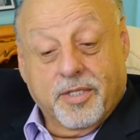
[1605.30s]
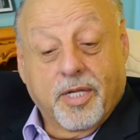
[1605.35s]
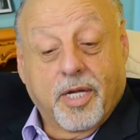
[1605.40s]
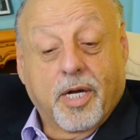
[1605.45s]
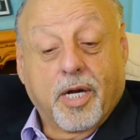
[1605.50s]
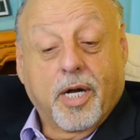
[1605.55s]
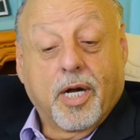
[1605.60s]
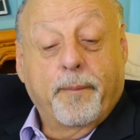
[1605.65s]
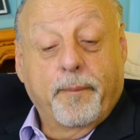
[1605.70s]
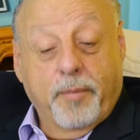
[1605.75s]

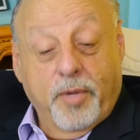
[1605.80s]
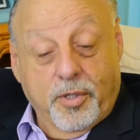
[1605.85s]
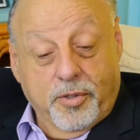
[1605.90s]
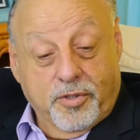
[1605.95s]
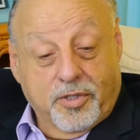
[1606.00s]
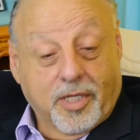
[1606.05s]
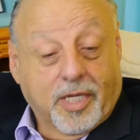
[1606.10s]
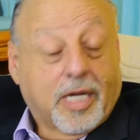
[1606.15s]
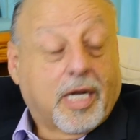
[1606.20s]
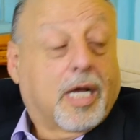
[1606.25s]
their
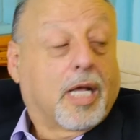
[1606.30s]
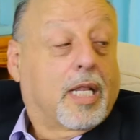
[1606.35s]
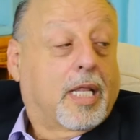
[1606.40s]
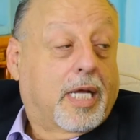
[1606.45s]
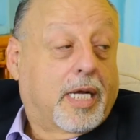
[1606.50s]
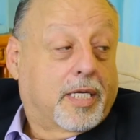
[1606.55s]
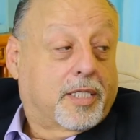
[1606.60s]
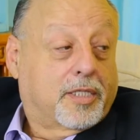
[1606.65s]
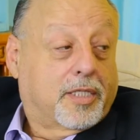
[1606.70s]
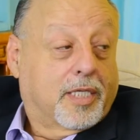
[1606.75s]
music
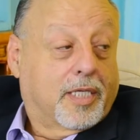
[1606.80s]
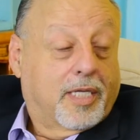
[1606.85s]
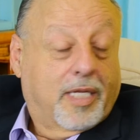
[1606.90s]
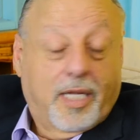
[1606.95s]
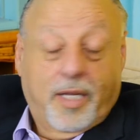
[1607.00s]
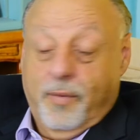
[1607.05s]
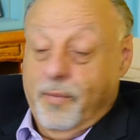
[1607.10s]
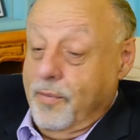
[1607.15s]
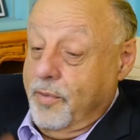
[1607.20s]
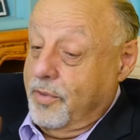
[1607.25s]
collection. Mm
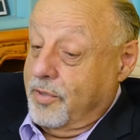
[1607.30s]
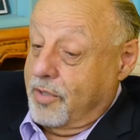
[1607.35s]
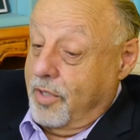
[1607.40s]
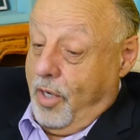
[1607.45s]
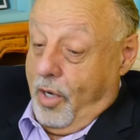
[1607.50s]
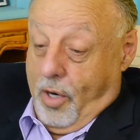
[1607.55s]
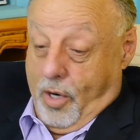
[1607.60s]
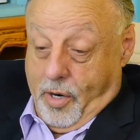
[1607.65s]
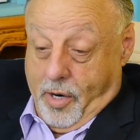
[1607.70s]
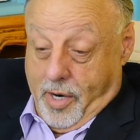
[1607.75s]
-hmm. It mm-hmm. was
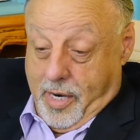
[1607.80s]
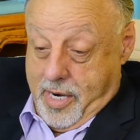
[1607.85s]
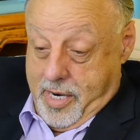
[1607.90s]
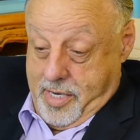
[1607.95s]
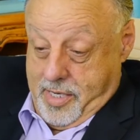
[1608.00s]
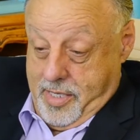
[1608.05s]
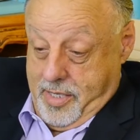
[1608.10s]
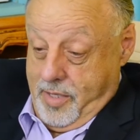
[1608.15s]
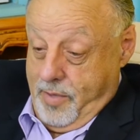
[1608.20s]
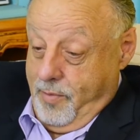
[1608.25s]

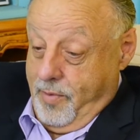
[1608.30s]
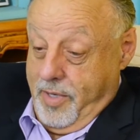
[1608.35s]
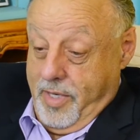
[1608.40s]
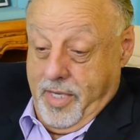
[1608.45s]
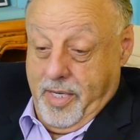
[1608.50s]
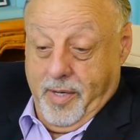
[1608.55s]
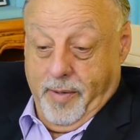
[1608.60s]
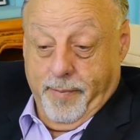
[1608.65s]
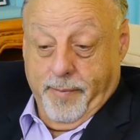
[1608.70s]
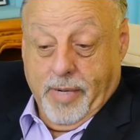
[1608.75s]
art. You want to
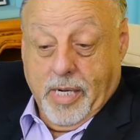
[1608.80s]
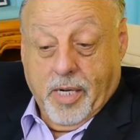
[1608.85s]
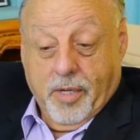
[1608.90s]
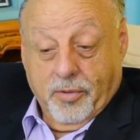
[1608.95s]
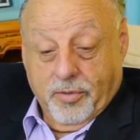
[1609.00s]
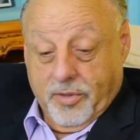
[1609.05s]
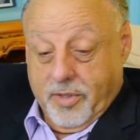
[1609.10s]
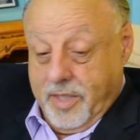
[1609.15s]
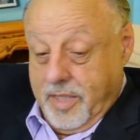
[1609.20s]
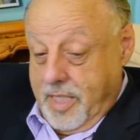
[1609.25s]
hear
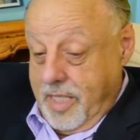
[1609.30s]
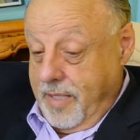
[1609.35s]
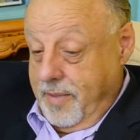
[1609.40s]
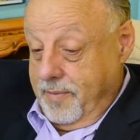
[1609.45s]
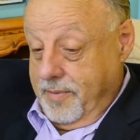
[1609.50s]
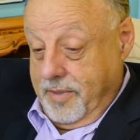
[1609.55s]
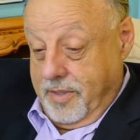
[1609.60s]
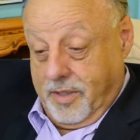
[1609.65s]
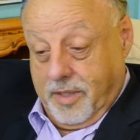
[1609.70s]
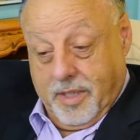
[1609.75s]
Miles
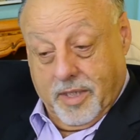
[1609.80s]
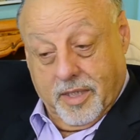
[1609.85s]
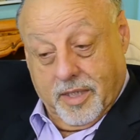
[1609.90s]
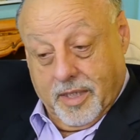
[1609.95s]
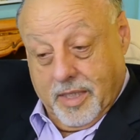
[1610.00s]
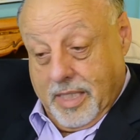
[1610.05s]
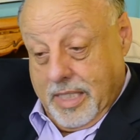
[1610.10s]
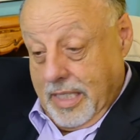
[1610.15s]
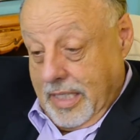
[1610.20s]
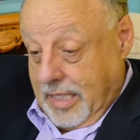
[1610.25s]
Davis,
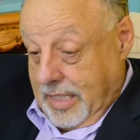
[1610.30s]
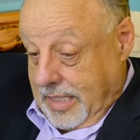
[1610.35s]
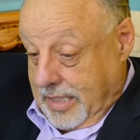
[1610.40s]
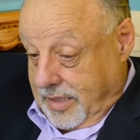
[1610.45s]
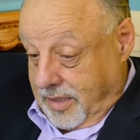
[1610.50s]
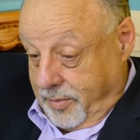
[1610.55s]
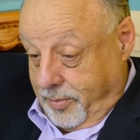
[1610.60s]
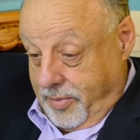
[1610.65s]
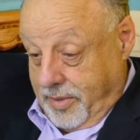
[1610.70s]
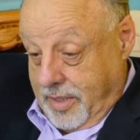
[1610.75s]
Dizzy
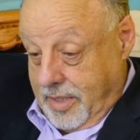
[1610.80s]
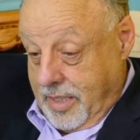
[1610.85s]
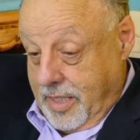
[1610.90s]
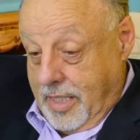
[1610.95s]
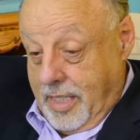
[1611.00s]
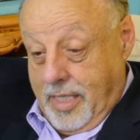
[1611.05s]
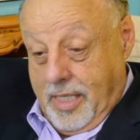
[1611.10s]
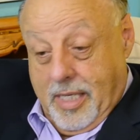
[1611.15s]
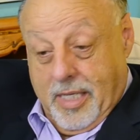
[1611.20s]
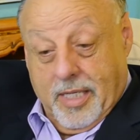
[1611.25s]
Gillespie,
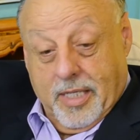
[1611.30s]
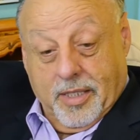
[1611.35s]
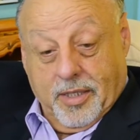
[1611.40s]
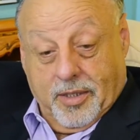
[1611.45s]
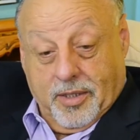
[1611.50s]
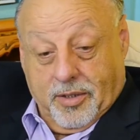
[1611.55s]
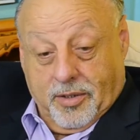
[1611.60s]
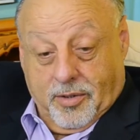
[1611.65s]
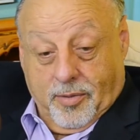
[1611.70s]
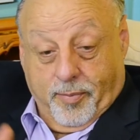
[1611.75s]

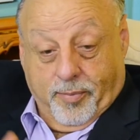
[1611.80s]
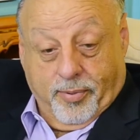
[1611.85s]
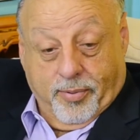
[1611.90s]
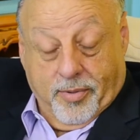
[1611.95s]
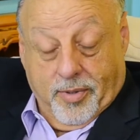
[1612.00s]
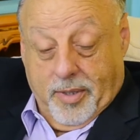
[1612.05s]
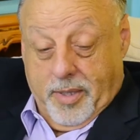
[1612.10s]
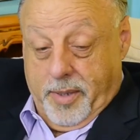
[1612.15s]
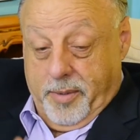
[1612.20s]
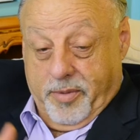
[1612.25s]
The
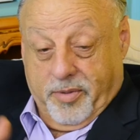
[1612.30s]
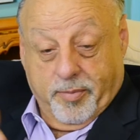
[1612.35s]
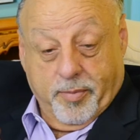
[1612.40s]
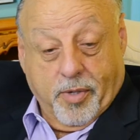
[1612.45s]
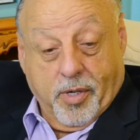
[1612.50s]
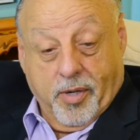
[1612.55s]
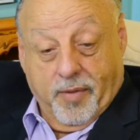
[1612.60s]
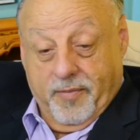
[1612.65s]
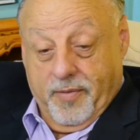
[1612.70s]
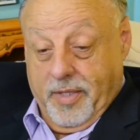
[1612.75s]
Supremes,
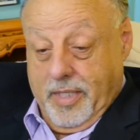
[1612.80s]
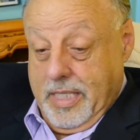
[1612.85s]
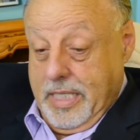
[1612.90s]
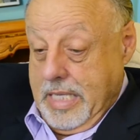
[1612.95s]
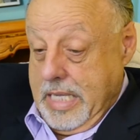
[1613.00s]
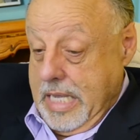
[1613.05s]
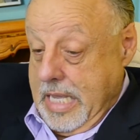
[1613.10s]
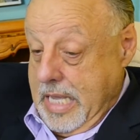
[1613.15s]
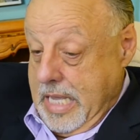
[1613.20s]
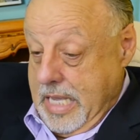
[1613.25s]
Marvin
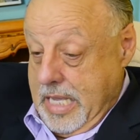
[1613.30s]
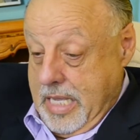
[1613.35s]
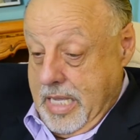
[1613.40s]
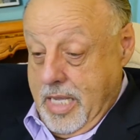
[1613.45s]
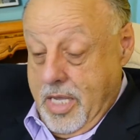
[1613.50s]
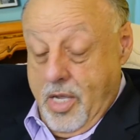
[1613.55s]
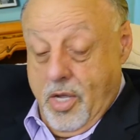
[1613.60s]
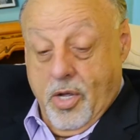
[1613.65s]
Gaye